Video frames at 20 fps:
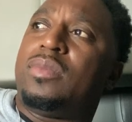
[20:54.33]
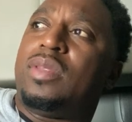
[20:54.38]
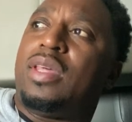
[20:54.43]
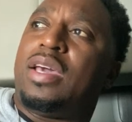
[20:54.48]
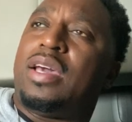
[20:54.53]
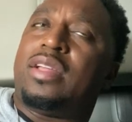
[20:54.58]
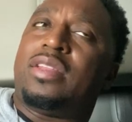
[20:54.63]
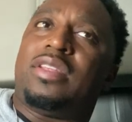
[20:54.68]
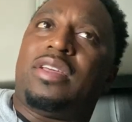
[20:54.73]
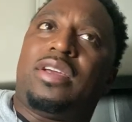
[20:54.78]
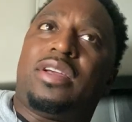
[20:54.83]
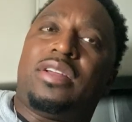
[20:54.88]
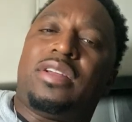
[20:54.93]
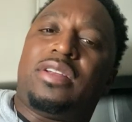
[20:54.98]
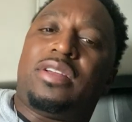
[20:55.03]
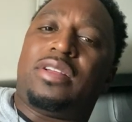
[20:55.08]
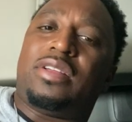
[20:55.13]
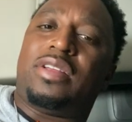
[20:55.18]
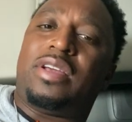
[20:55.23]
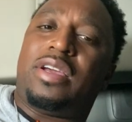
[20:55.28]
At the end
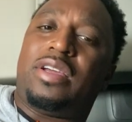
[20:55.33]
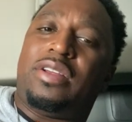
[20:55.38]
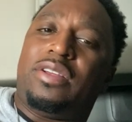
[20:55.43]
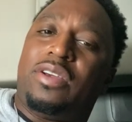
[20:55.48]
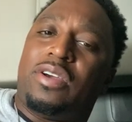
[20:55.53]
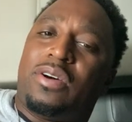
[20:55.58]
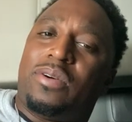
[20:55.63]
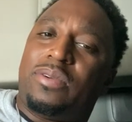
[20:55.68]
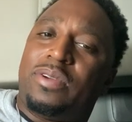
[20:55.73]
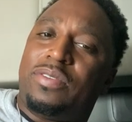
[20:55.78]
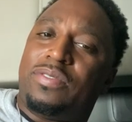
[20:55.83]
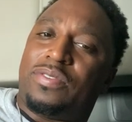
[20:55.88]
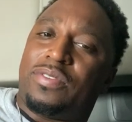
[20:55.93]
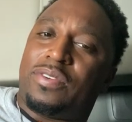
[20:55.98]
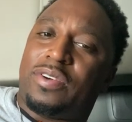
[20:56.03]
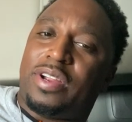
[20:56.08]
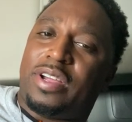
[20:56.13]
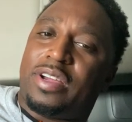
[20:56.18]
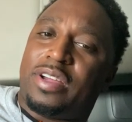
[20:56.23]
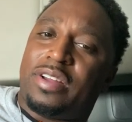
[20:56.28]
of the day, the only
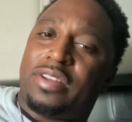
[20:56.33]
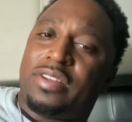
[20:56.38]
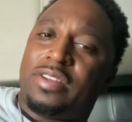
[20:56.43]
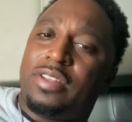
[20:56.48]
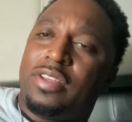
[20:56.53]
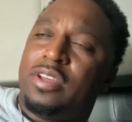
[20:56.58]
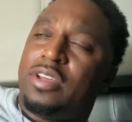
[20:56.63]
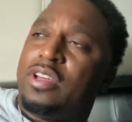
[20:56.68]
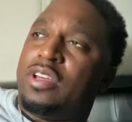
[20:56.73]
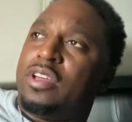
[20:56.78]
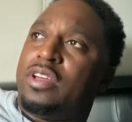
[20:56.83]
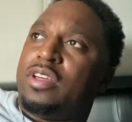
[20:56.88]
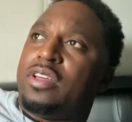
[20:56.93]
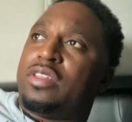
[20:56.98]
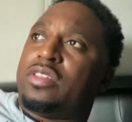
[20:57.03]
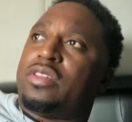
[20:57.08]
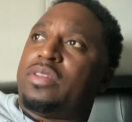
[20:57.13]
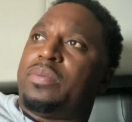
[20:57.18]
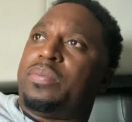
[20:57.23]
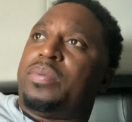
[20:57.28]
friend
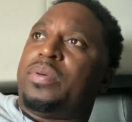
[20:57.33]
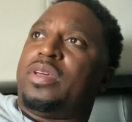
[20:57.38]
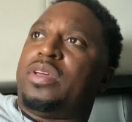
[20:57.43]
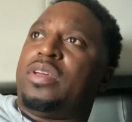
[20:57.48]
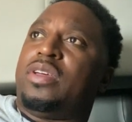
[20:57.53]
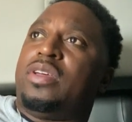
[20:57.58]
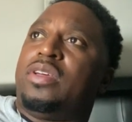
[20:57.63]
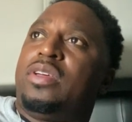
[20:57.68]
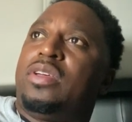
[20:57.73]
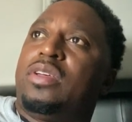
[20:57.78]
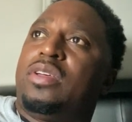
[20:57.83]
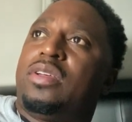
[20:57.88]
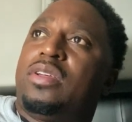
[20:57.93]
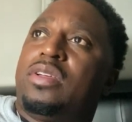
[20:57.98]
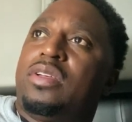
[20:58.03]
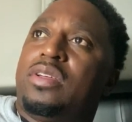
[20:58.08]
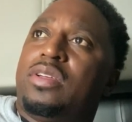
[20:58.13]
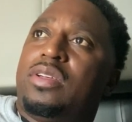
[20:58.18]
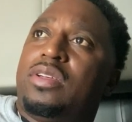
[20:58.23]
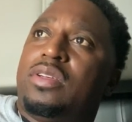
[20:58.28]
should be
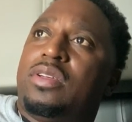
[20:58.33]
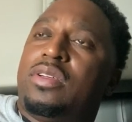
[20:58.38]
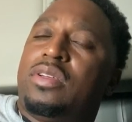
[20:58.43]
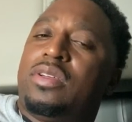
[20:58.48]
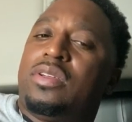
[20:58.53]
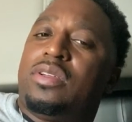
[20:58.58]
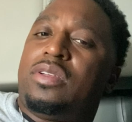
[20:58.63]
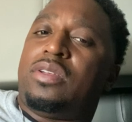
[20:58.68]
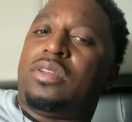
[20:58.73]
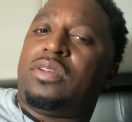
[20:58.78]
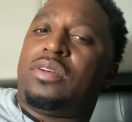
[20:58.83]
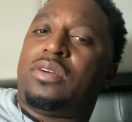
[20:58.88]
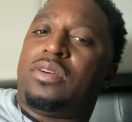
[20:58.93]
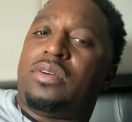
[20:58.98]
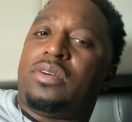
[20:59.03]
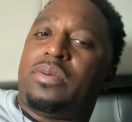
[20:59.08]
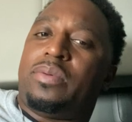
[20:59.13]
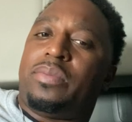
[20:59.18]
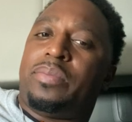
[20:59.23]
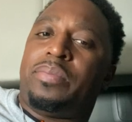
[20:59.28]

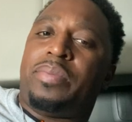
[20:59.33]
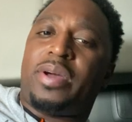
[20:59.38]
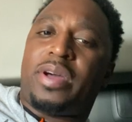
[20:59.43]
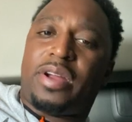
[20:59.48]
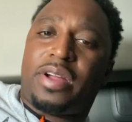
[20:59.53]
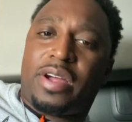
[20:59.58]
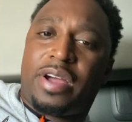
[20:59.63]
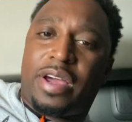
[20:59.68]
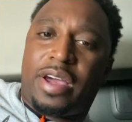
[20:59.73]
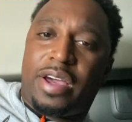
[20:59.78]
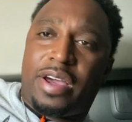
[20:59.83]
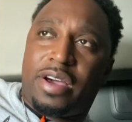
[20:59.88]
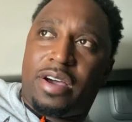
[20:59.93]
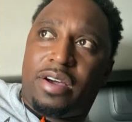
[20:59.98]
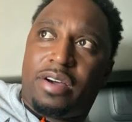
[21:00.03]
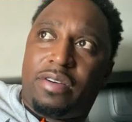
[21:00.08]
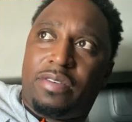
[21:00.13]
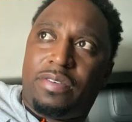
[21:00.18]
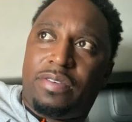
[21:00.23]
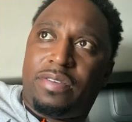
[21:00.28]
your better
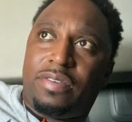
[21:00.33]
half